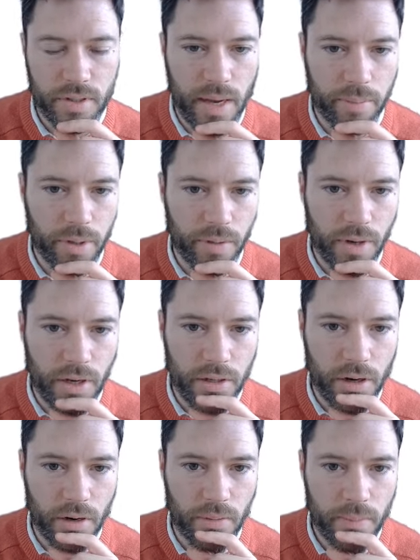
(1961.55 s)
sampling rate
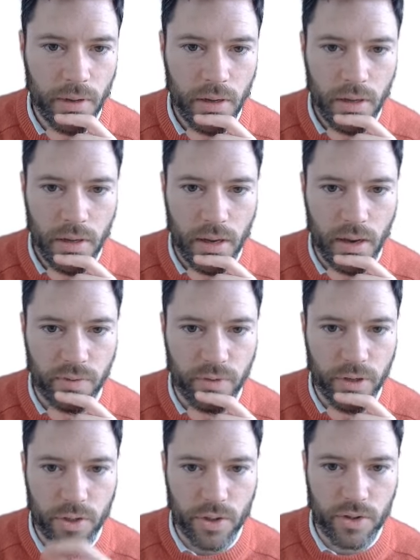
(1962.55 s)
here,
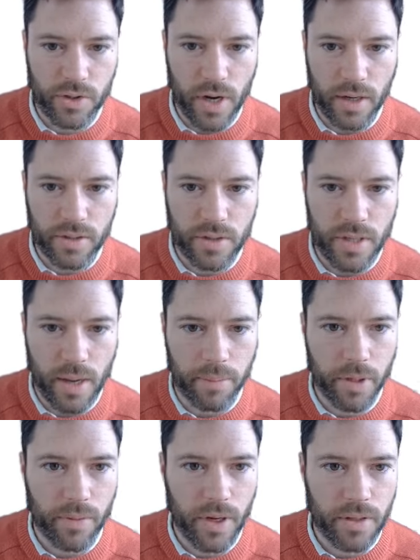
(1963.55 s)
feature extractor
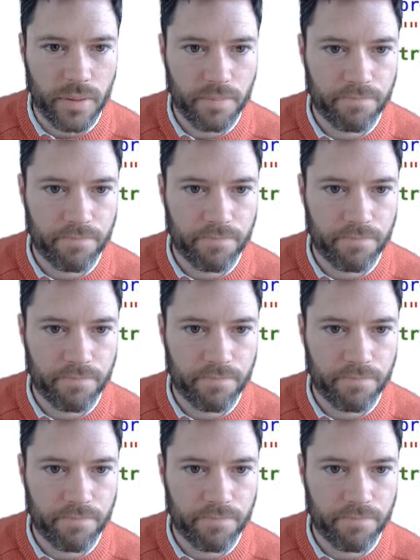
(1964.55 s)
sampling rate.